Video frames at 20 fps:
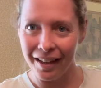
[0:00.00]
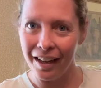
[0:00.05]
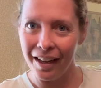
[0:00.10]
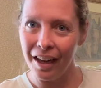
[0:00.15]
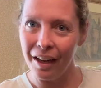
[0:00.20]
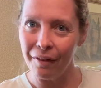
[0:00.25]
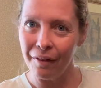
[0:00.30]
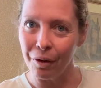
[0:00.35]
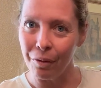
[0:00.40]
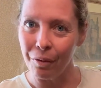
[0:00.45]

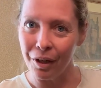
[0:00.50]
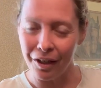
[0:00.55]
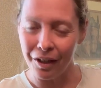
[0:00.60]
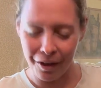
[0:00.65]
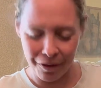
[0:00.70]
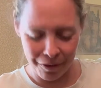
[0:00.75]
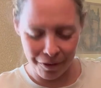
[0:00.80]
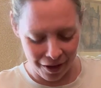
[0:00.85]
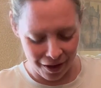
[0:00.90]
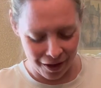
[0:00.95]
Every
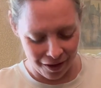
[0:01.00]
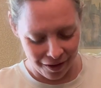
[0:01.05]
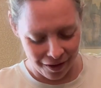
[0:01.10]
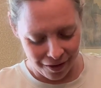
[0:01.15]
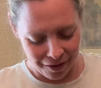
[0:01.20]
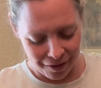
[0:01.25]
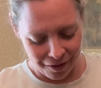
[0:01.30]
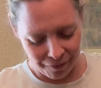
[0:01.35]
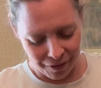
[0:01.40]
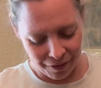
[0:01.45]
window that
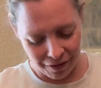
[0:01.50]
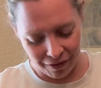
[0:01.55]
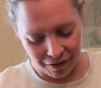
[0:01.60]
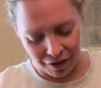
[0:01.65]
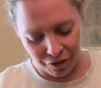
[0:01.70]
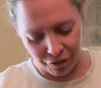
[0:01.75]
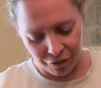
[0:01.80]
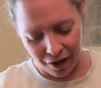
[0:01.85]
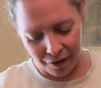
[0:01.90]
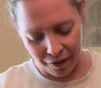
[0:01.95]
faces the
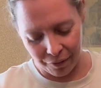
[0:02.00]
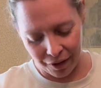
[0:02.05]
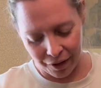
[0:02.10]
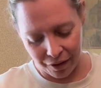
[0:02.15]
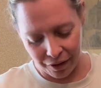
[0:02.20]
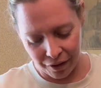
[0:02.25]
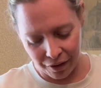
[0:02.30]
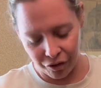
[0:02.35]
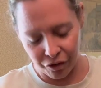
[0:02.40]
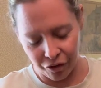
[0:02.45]
driveway or
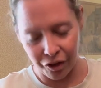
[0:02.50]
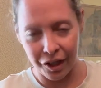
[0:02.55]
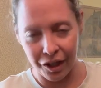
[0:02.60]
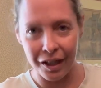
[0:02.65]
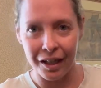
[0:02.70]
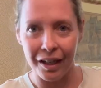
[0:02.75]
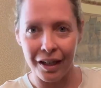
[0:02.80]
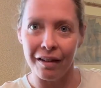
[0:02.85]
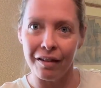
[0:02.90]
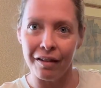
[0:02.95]
the
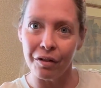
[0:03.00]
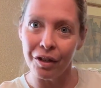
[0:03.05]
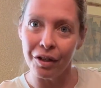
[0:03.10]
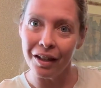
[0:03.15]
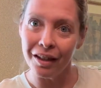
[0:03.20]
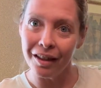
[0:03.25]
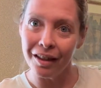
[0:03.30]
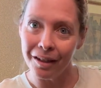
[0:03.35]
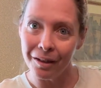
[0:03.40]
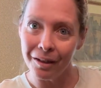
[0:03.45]
street gets a wreath.